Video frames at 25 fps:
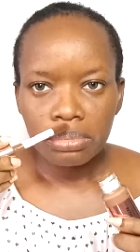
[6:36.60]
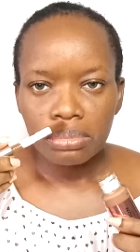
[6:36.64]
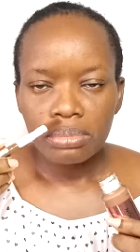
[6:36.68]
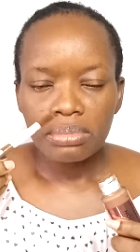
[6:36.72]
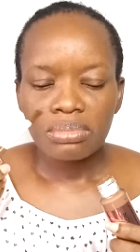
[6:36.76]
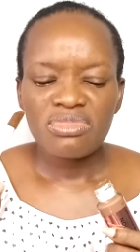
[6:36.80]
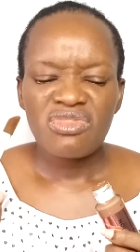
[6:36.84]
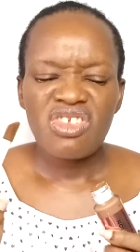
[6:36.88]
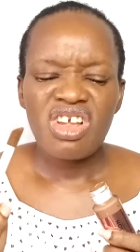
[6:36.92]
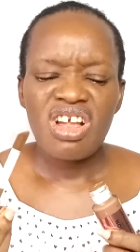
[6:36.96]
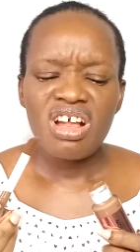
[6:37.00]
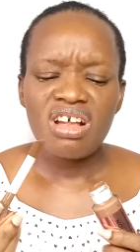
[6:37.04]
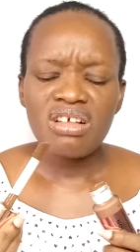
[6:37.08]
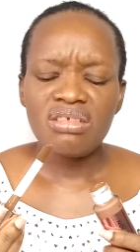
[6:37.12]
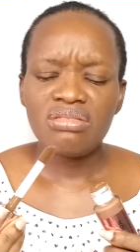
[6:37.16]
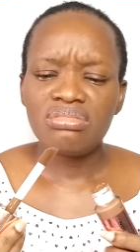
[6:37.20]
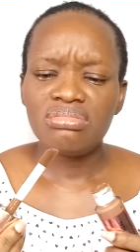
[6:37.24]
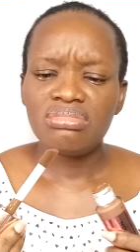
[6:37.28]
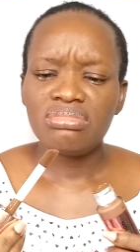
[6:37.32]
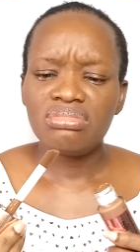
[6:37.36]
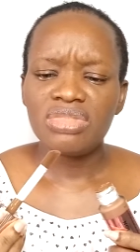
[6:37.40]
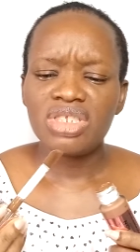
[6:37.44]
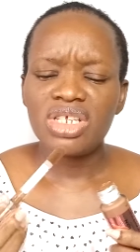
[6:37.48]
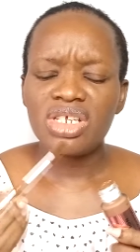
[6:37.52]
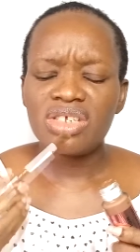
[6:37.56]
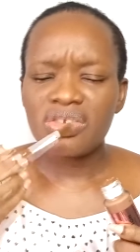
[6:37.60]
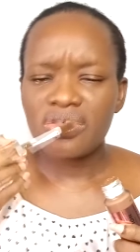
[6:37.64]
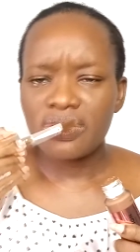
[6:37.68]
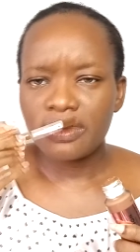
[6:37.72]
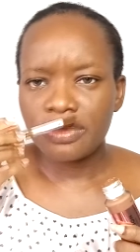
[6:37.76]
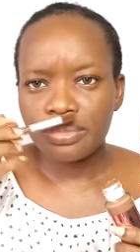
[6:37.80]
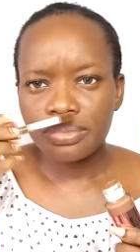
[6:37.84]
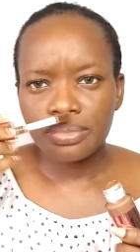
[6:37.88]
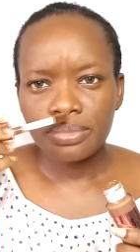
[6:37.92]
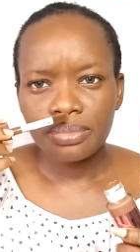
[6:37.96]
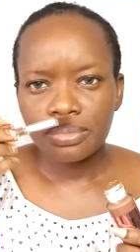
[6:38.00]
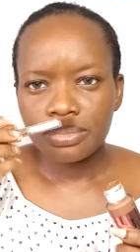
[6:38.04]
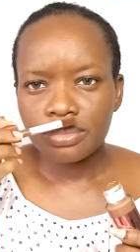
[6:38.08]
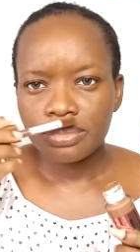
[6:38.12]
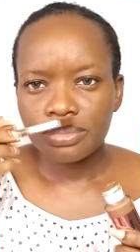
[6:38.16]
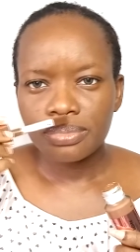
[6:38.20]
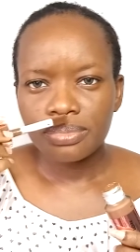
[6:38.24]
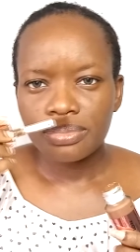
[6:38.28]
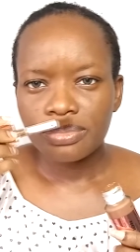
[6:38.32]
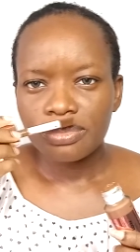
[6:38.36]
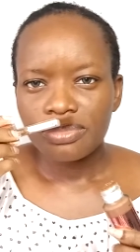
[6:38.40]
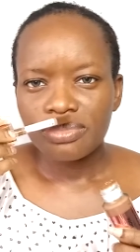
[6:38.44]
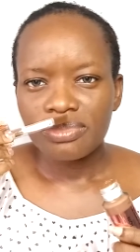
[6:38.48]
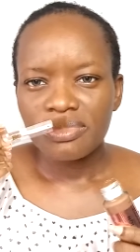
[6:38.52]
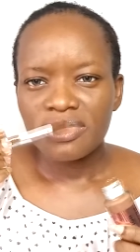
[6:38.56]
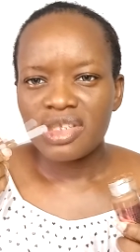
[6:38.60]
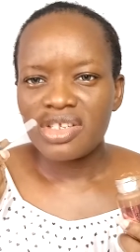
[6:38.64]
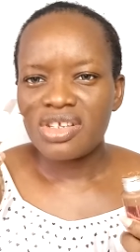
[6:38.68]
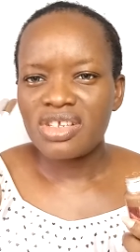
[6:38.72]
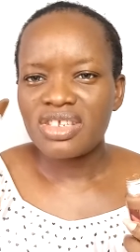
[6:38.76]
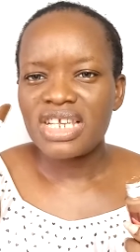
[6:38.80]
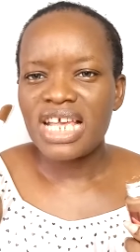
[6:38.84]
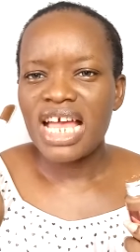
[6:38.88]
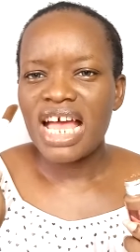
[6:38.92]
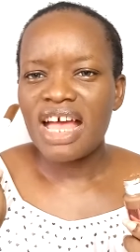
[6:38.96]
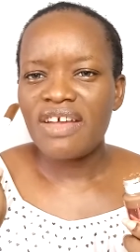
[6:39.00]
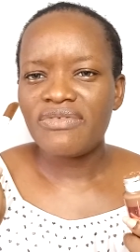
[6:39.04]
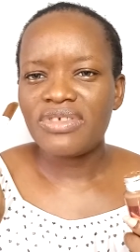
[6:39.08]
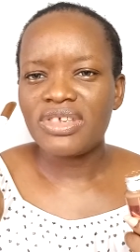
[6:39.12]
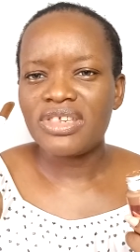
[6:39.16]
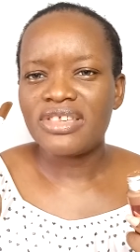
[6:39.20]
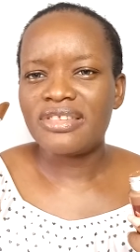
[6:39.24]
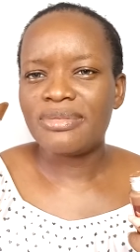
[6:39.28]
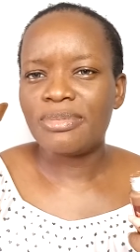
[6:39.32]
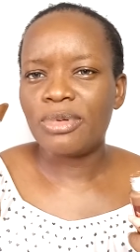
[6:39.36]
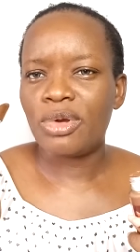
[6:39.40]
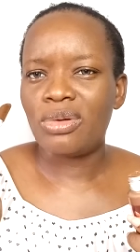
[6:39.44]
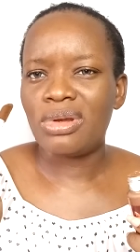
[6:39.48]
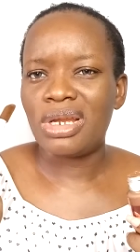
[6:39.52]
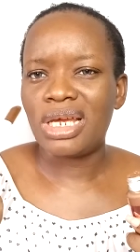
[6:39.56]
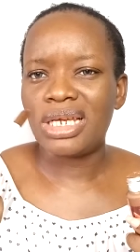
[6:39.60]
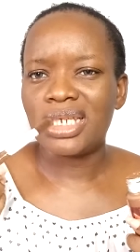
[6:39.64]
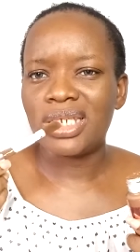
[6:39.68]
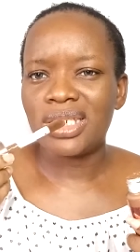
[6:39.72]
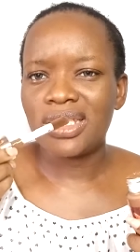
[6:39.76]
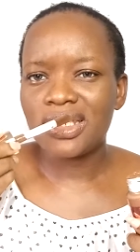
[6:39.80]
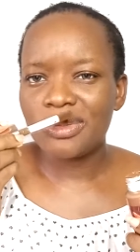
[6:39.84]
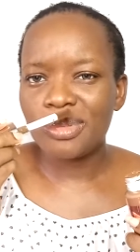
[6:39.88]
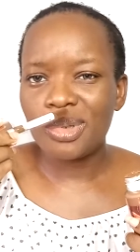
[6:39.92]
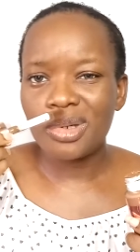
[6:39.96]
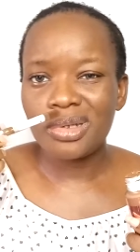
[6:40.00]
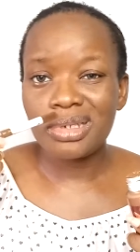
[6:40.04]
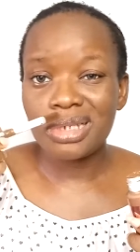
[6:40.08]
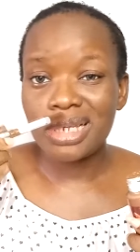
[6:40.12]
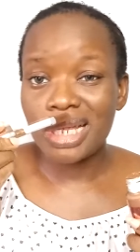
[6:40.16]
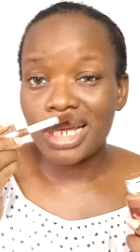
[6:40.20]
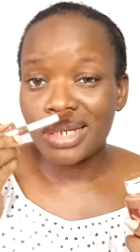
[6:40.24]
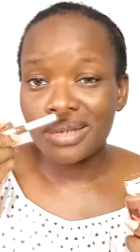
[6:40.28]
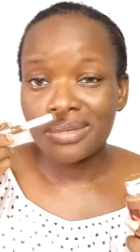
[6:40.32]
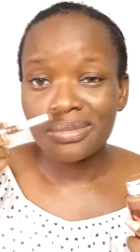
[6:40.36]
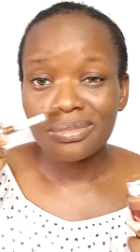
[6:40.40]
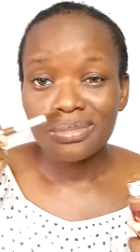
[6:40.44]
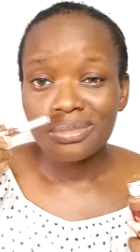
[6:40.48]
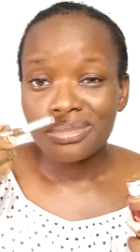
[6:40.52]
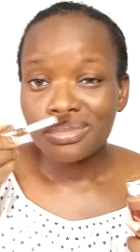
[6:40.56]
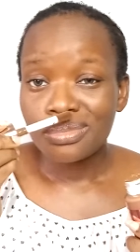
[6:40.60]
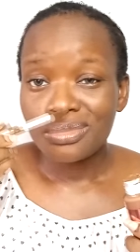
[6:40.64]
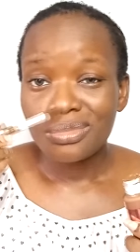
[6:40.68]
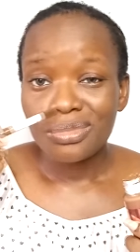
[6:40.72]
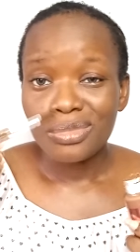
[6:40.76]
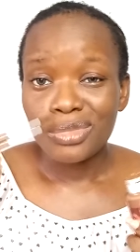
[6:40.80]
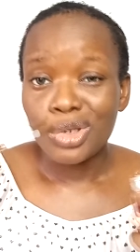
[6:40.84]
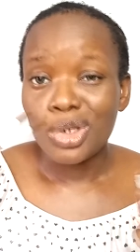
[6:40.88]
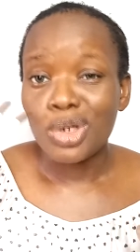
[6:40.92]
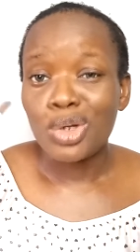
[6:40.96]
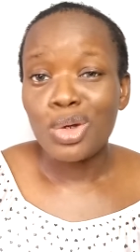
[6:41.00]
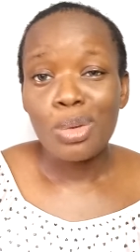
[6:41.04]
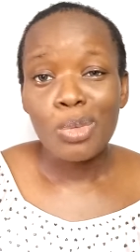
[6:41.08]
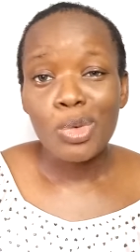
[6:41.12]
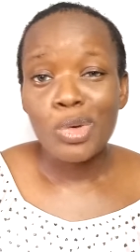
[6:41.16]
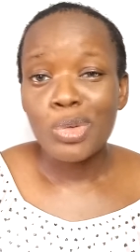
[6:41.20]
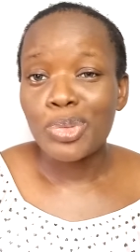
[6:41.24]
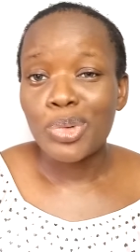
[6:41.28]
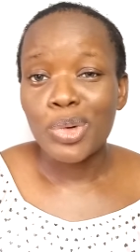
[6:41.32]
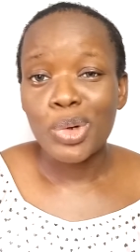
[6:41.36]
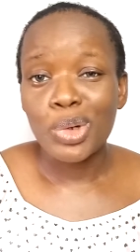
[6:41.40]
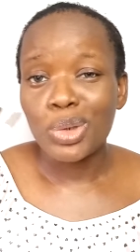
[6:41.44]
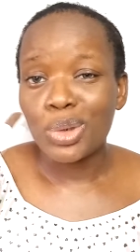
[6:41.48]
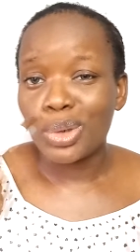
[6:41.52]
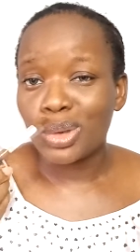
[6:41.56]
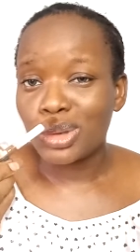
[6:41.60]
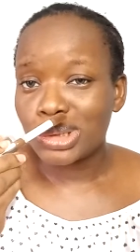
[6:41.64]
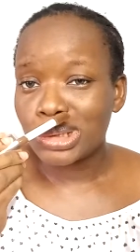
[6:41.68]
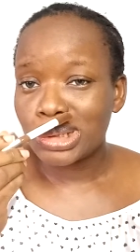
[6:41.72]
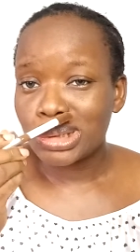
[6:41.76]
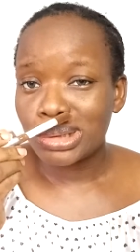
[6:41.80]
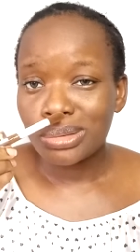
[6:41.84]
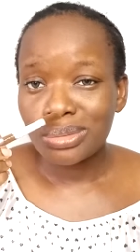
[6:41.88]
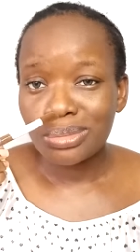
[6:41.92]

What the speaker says: No, it doesn't have a smell. Like, it smells like a normal product.